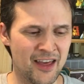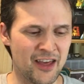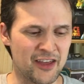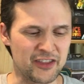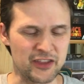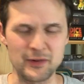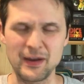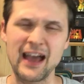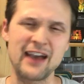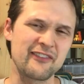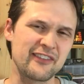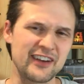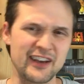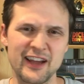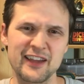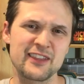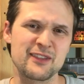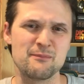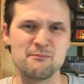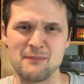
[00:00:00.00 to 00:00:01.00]
So you have a
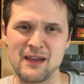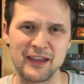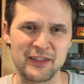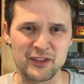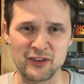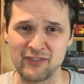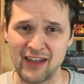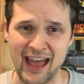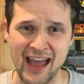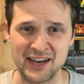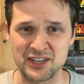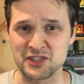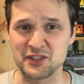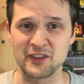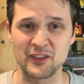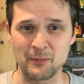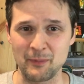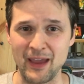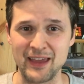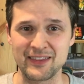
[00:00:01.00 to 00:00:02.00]
nice mix of action
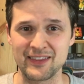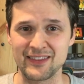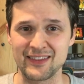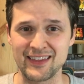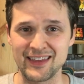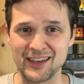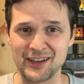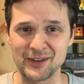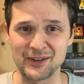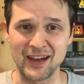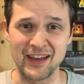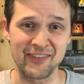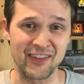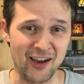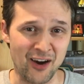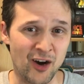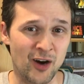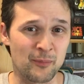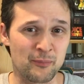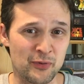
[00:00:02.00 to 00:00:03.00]
spaces here, and they
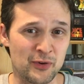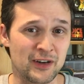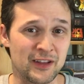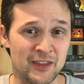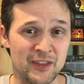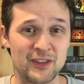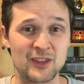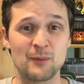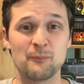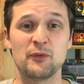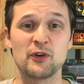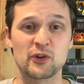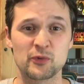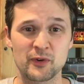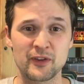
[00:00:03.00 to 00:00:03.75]
are pretty simple to